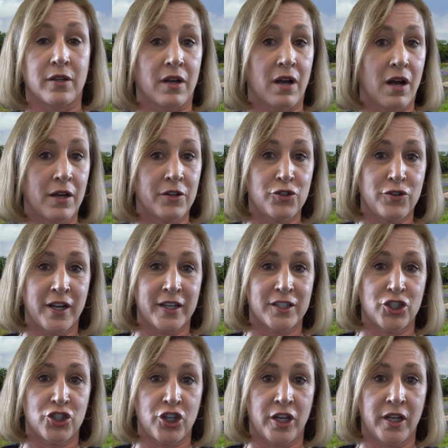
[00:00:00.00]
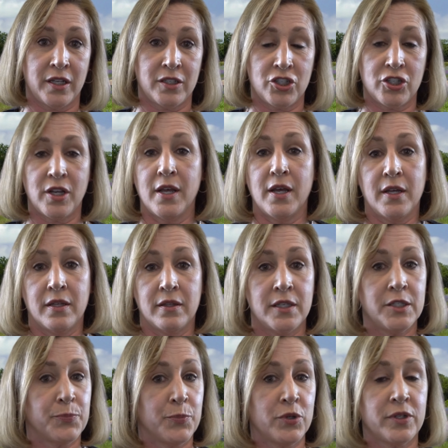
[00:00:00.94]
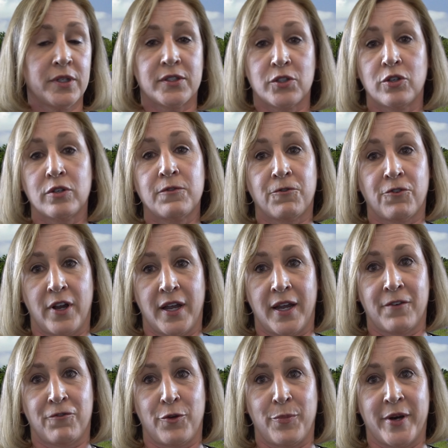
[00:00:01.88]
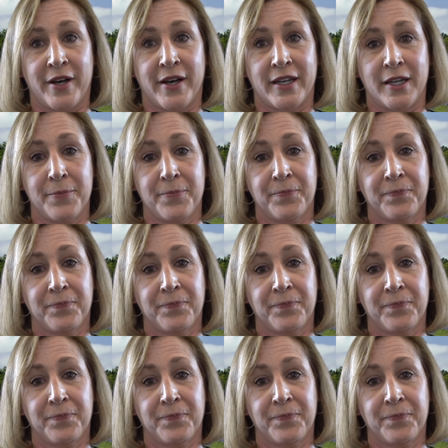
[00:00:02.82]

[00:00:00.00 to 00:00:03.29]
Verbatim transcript: contracts change, this book is good for everybody.